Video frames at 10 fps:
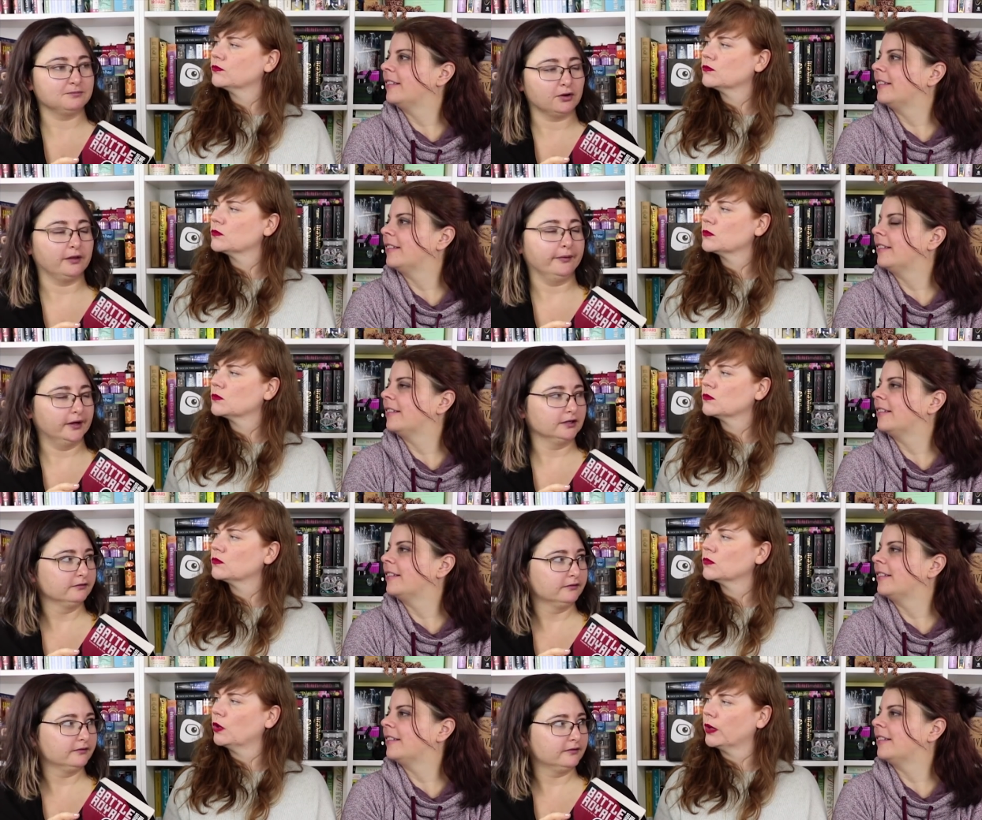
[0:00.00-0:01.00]
Speaker 1: it's pretty long.
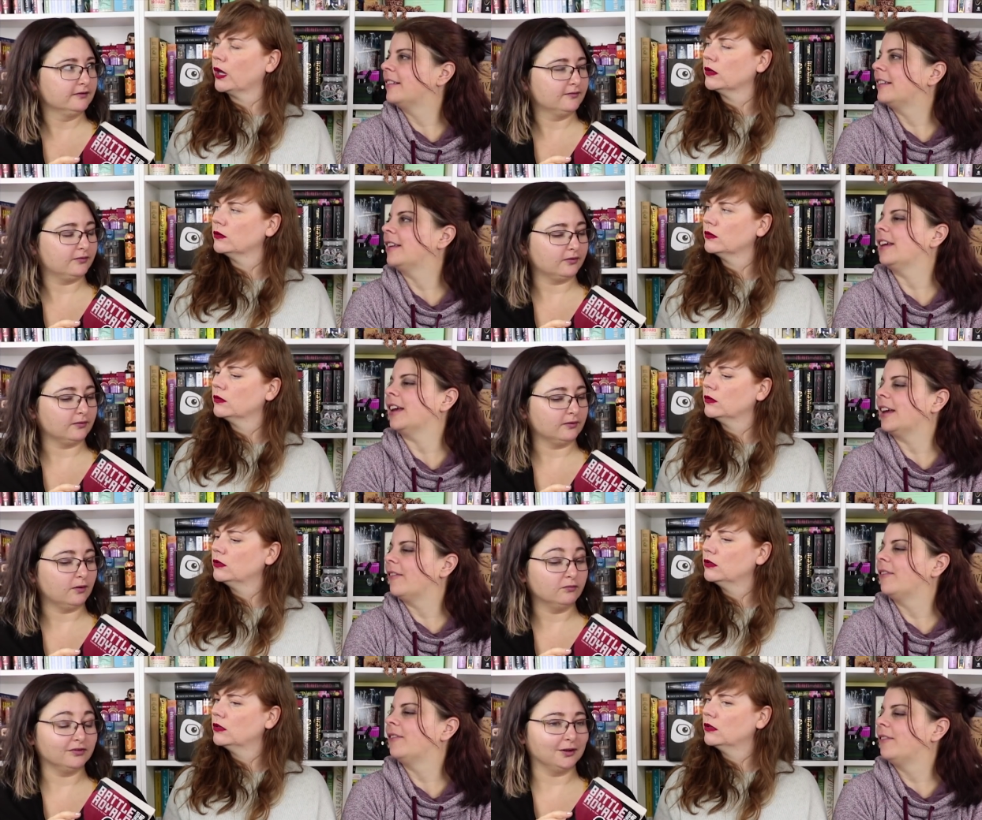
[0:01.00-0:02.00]
Okay. So
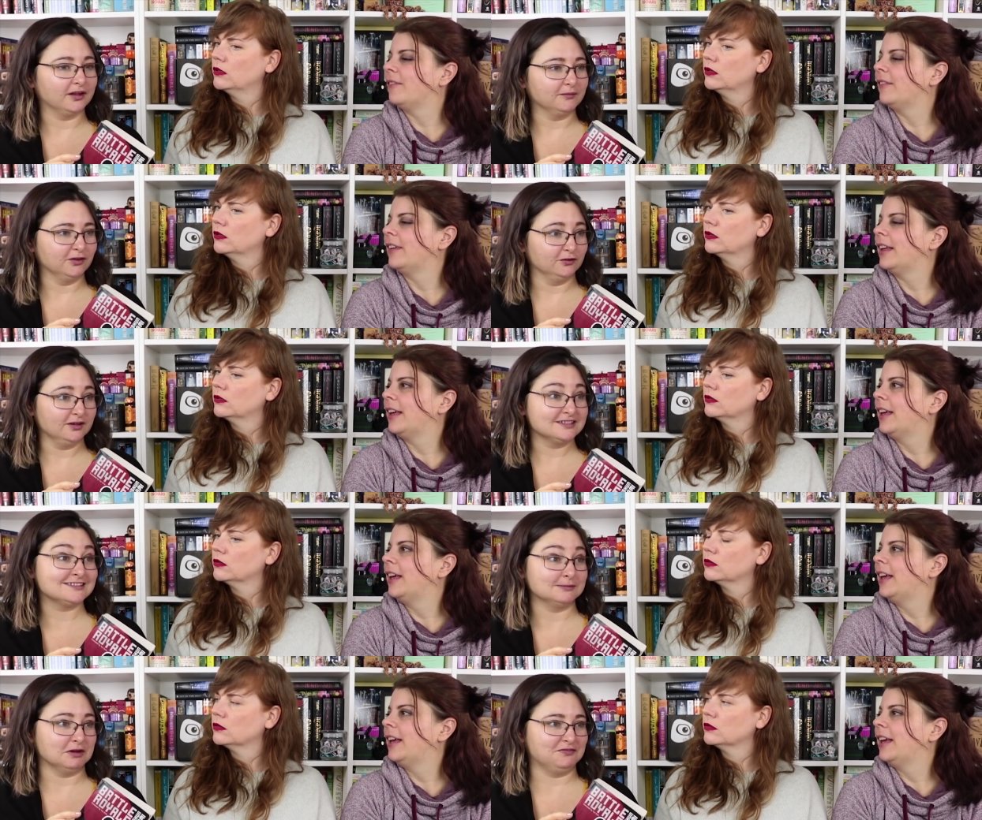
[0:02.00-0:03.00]
hopefully it'll get me through
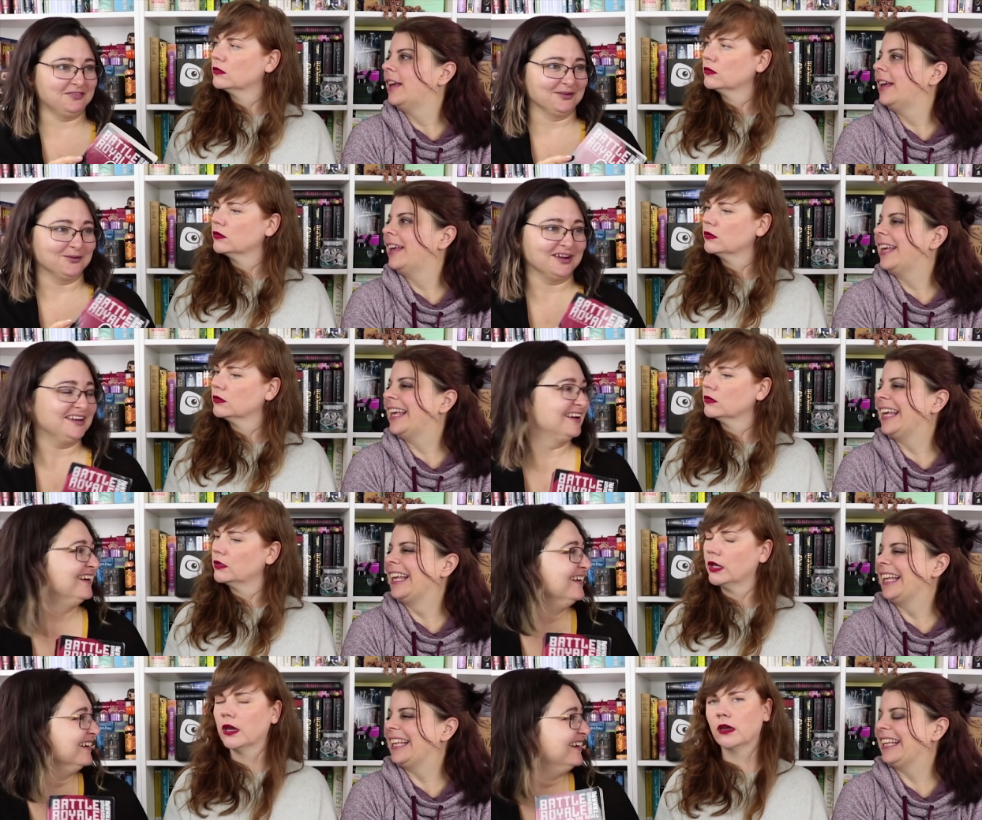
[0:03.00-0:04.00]
some of the week.
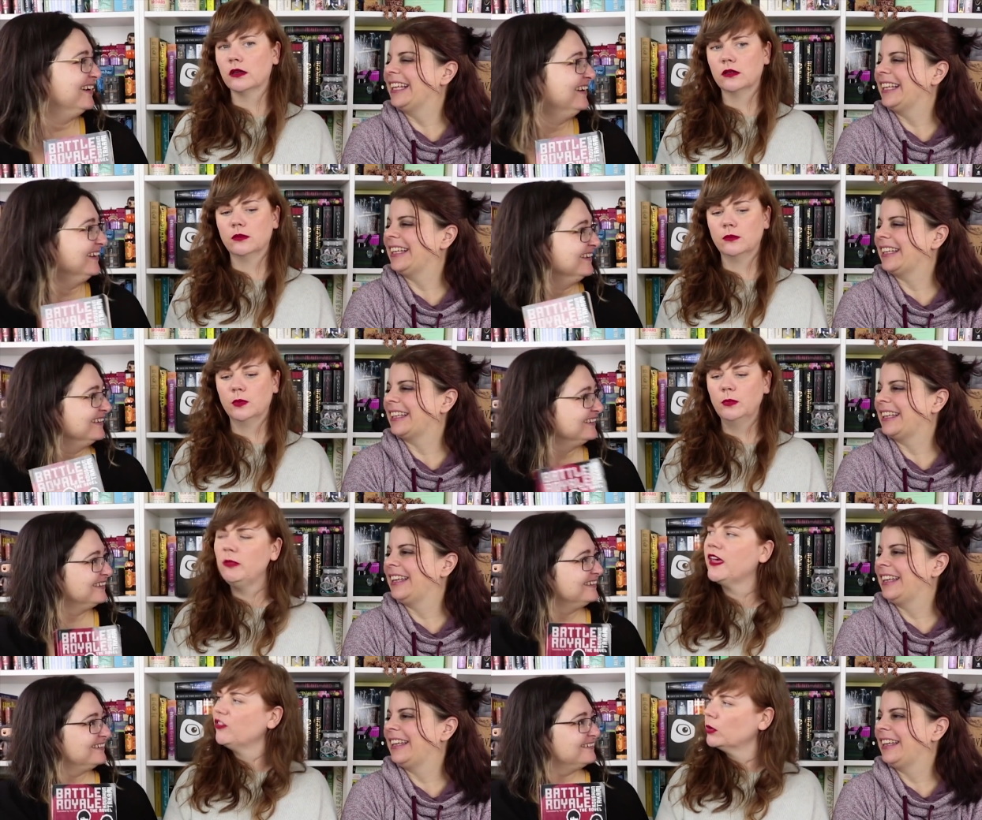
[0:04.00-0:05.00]
Maybe
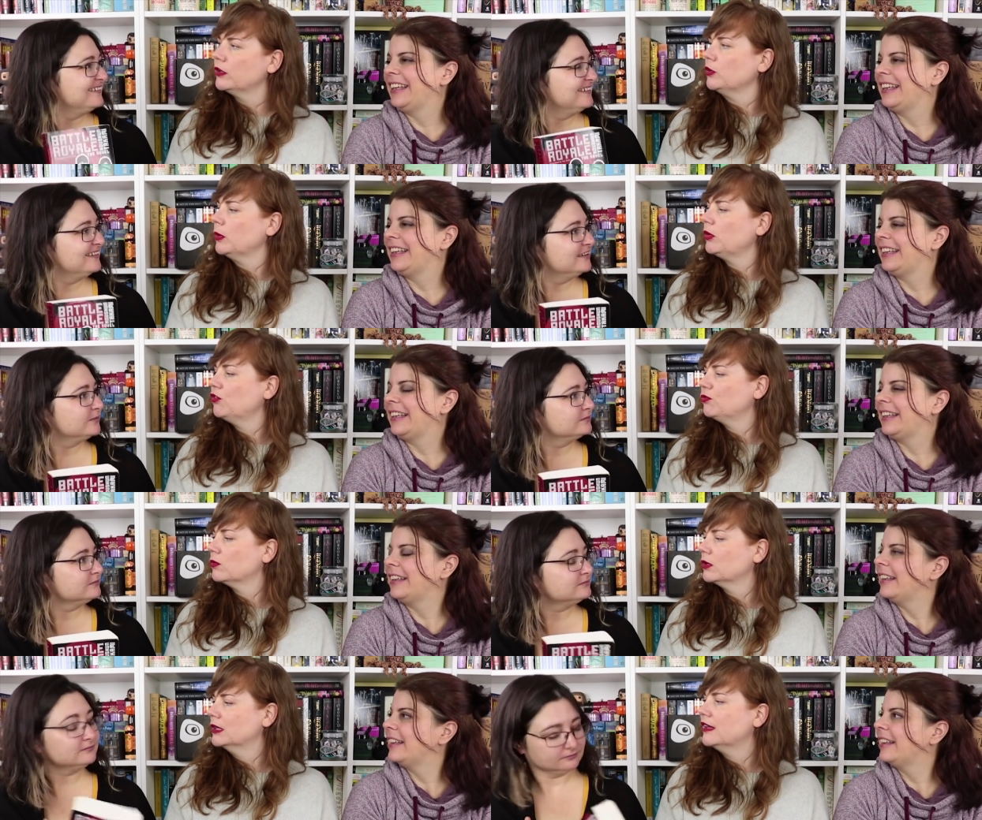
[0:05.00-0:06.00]
that's what I'll do. Maybe I'll
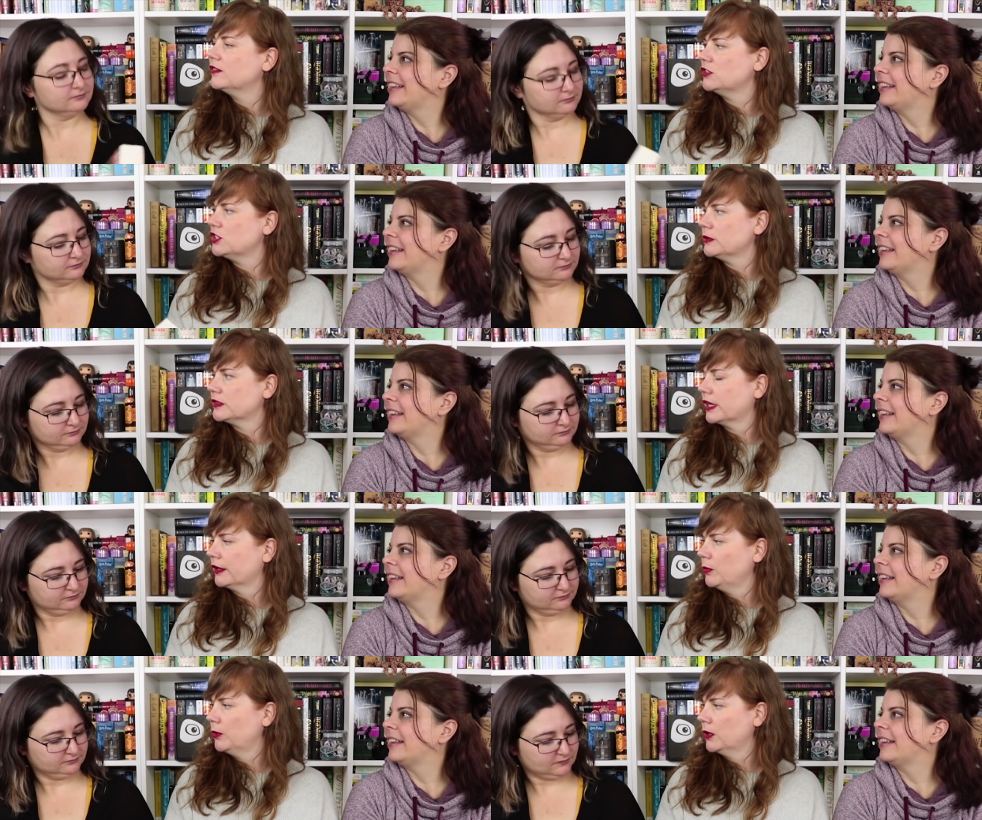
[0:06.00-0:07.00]
Speaker 2: listen to a
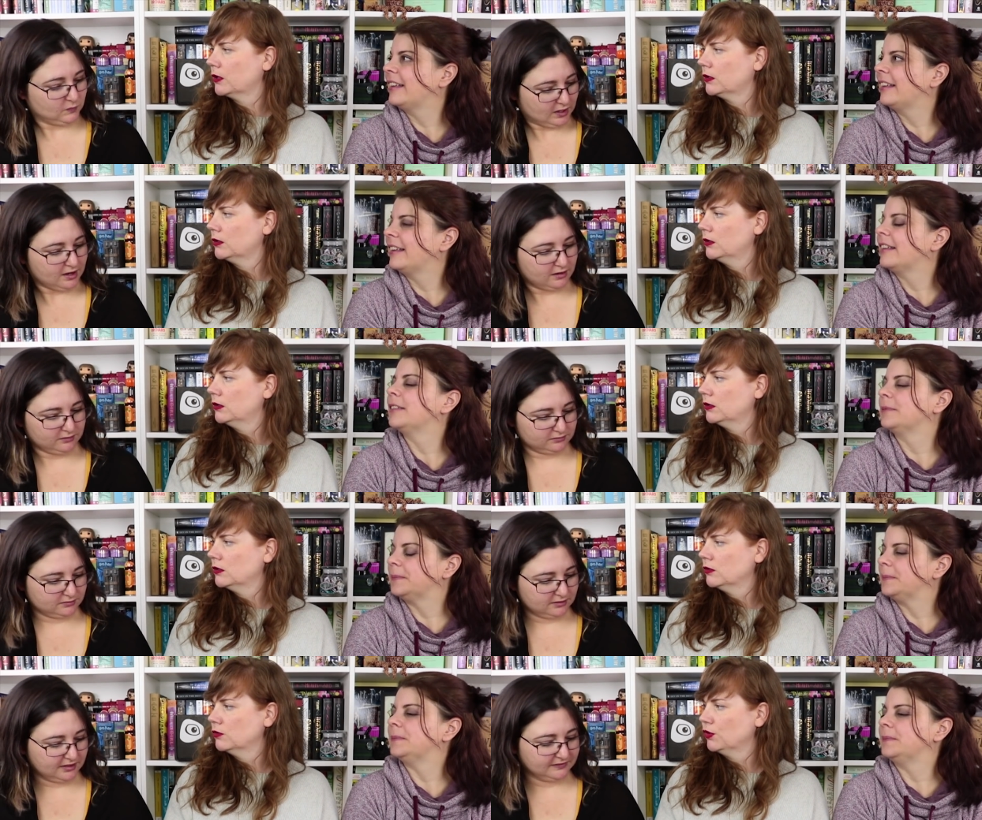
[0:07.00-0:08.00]
scary book. Yeah.
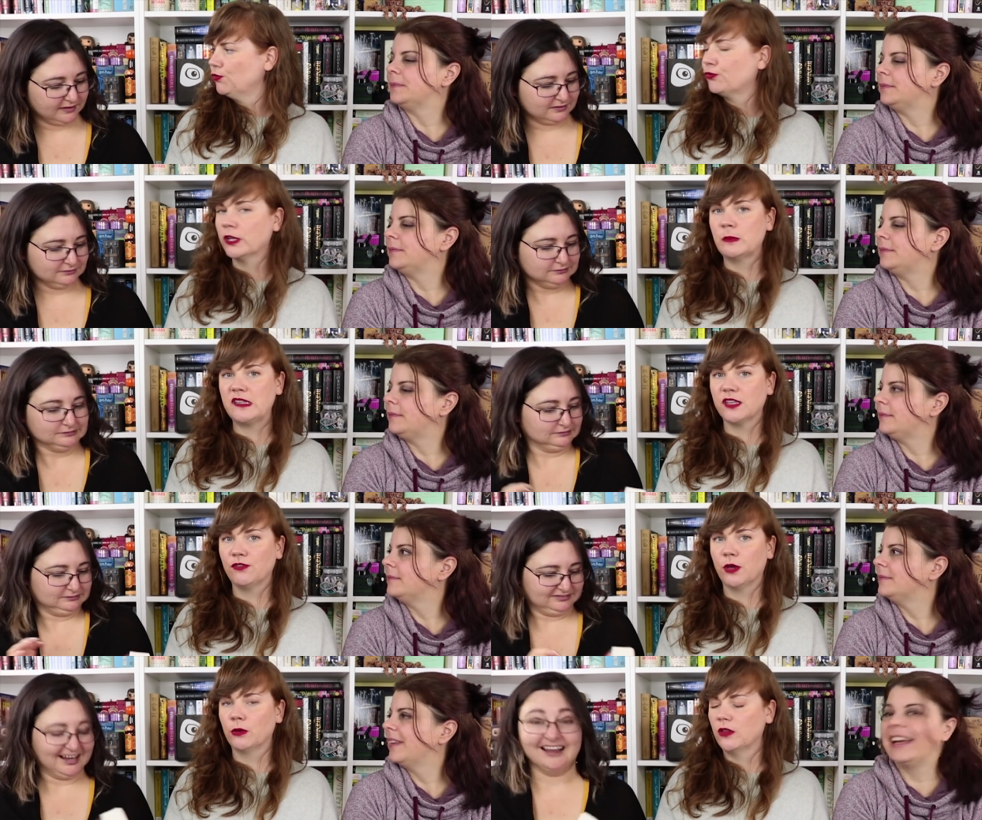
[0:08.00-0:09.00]
And
Speaker 1: like
Speaker 2: freak
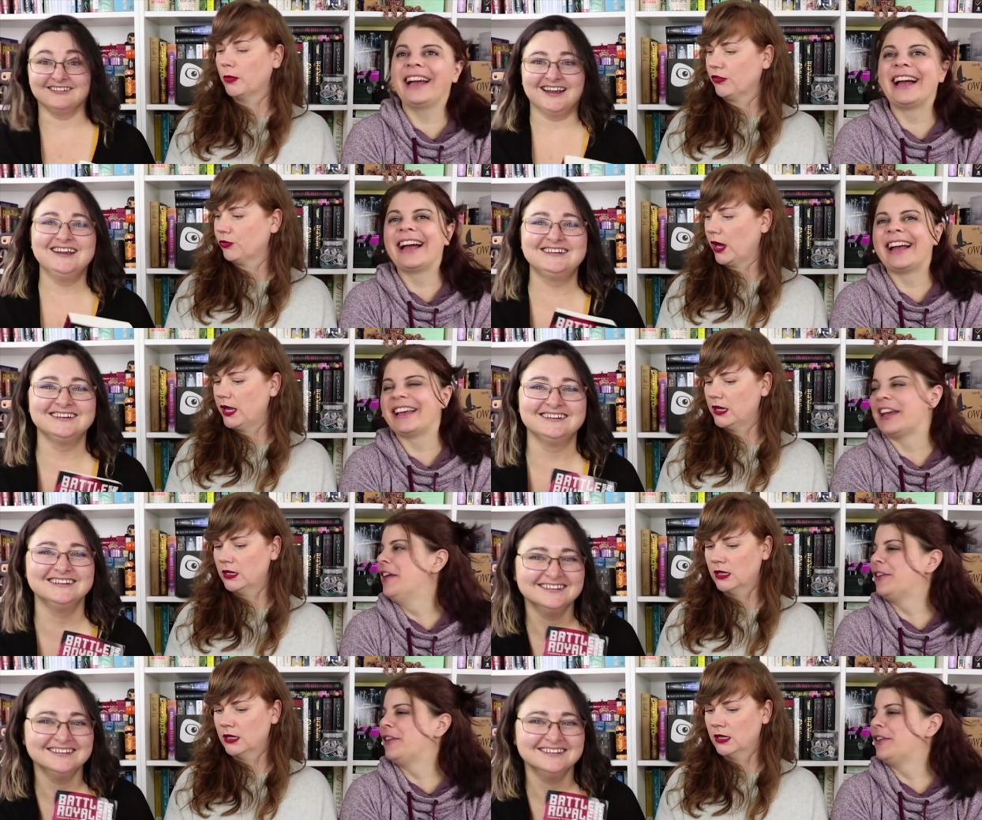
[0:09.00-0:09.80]
myself out. Yeah, right.